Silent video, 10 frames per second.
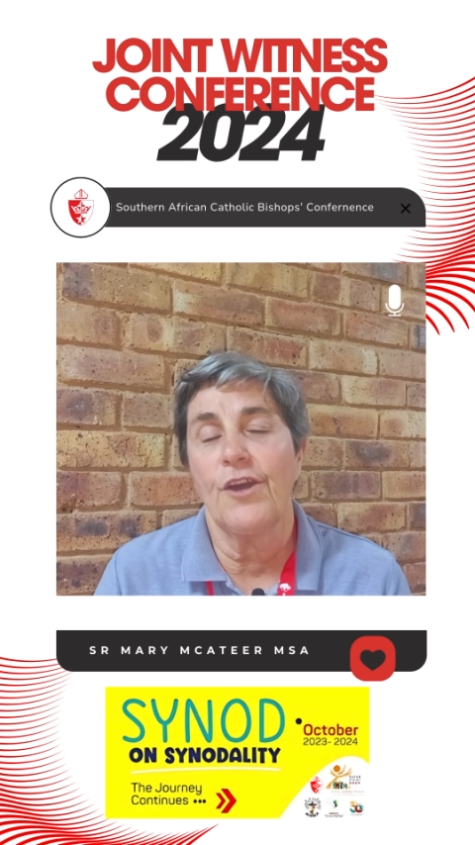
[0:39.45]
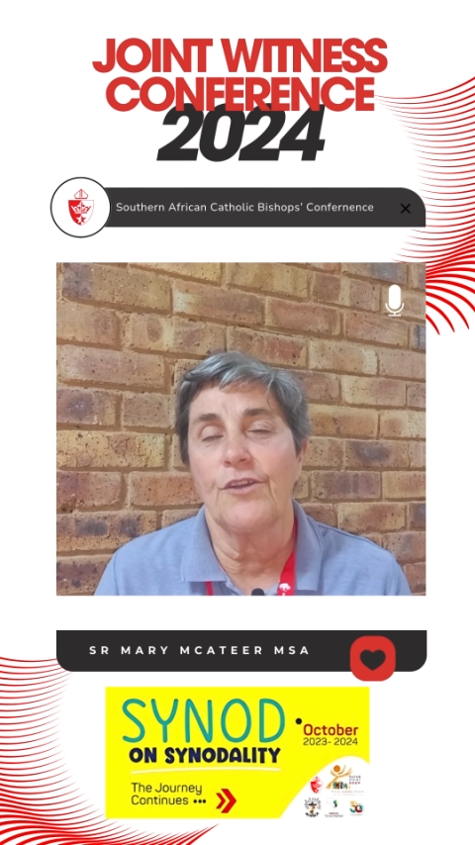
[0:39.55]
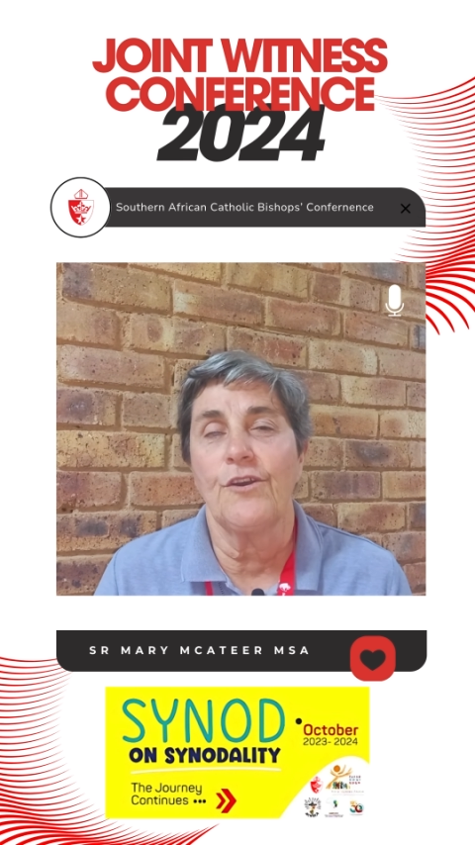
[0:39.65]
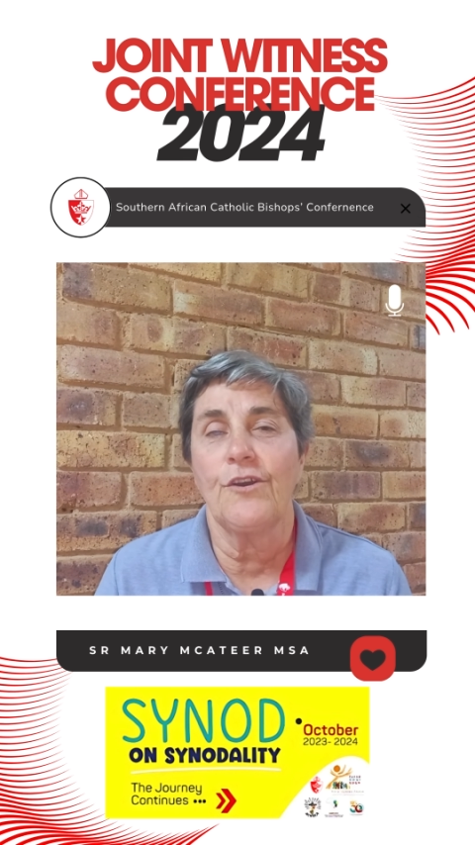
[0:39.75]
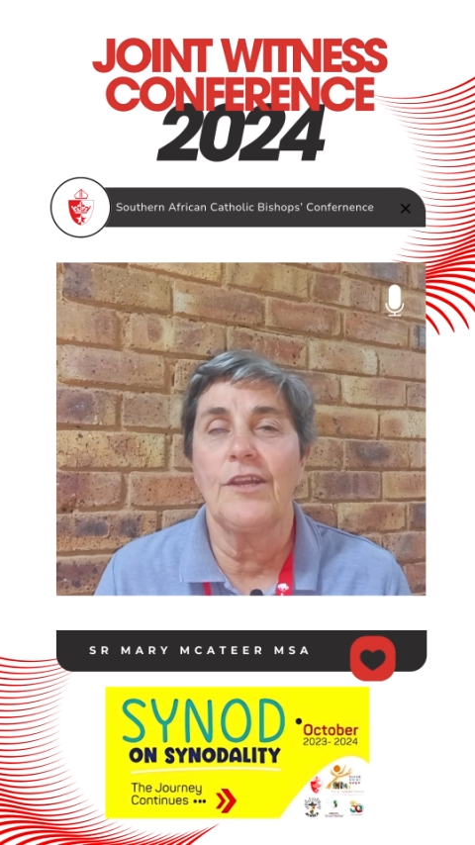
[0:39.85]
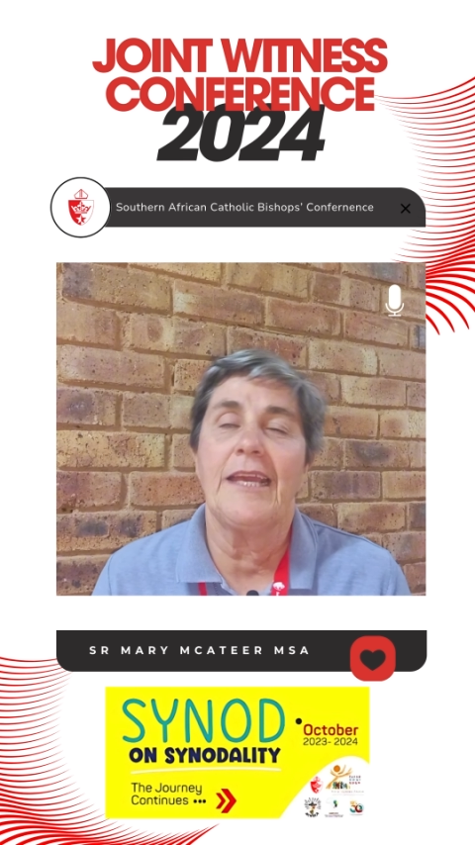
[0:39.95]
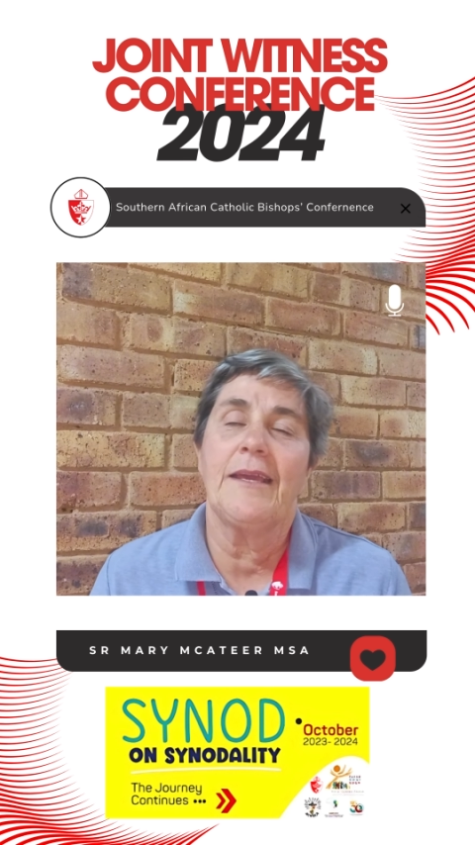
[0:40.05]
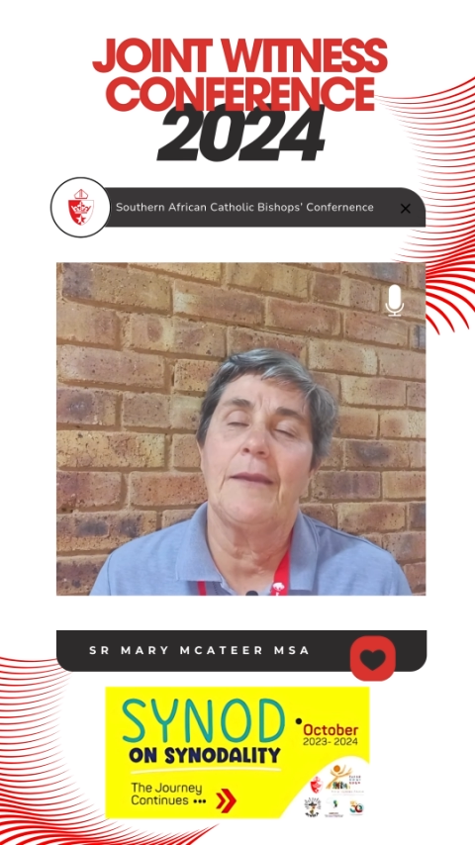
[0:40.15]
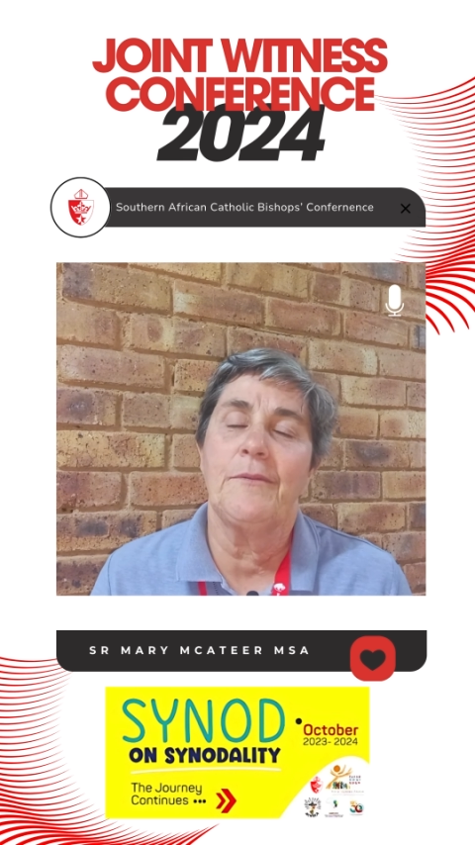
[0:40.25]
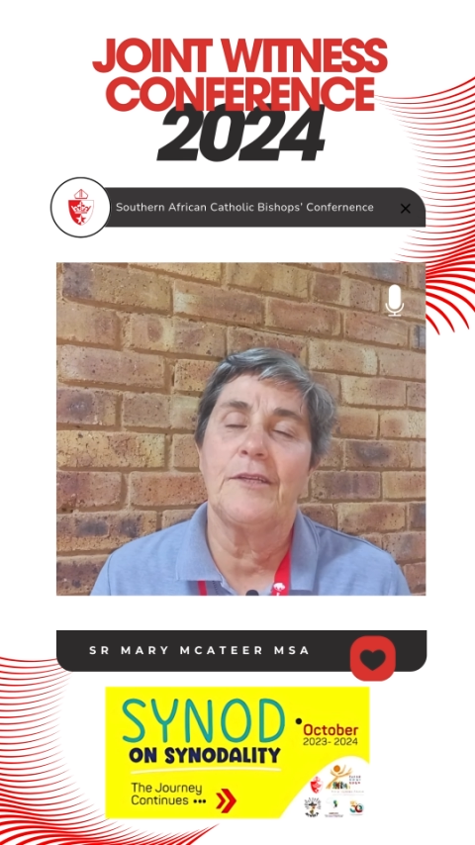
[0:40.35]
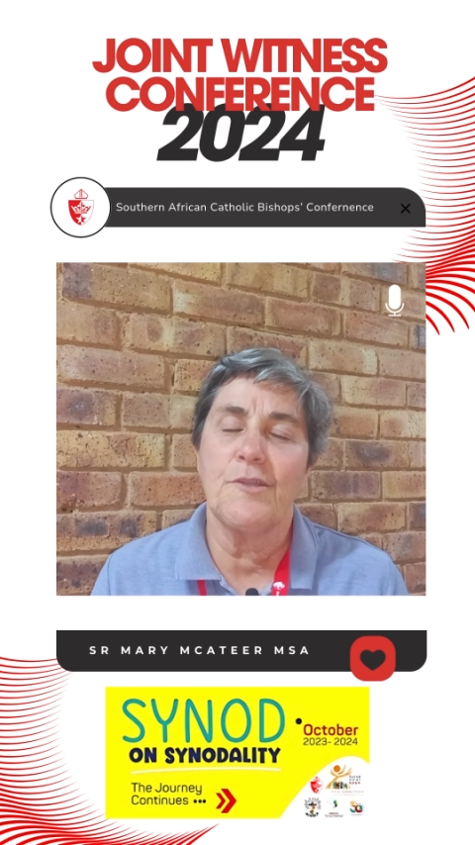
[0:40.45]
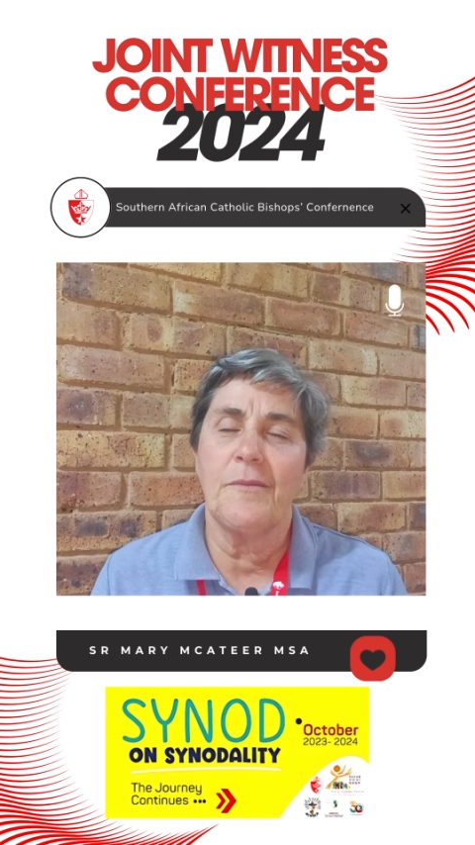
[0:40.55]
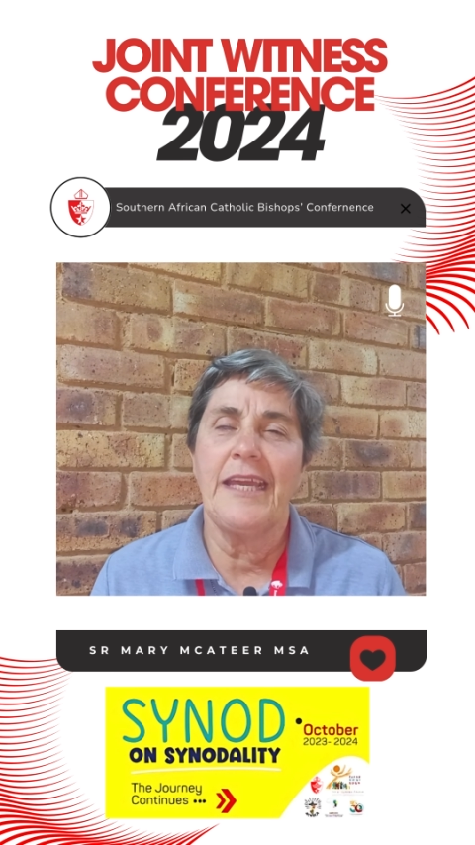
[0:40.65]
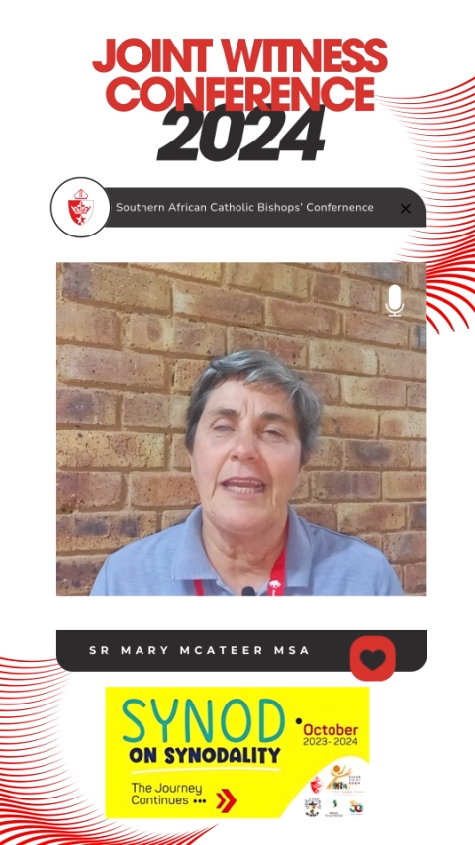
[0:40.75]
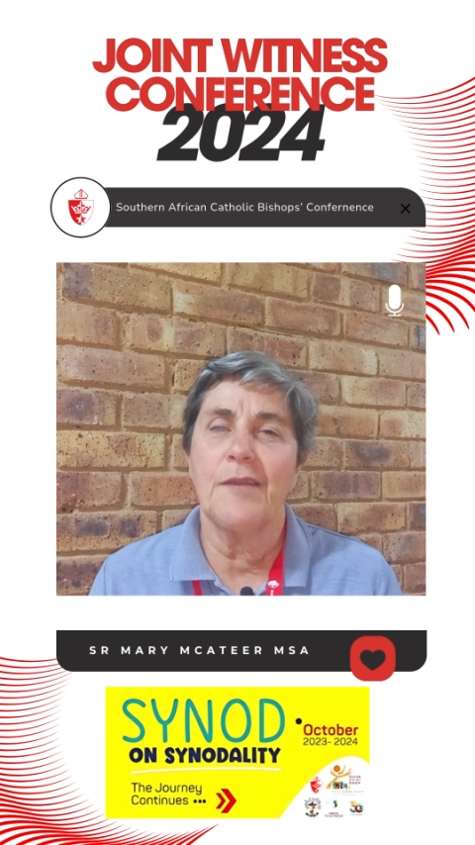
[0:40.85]
not all able to
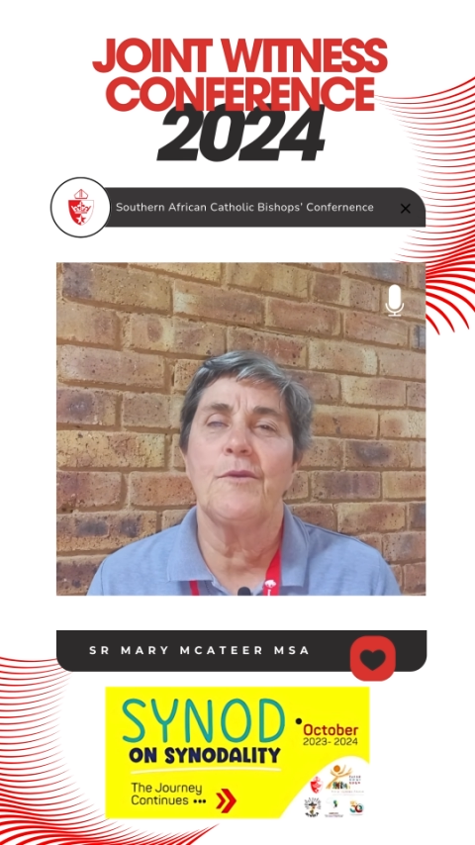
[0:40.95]
be here,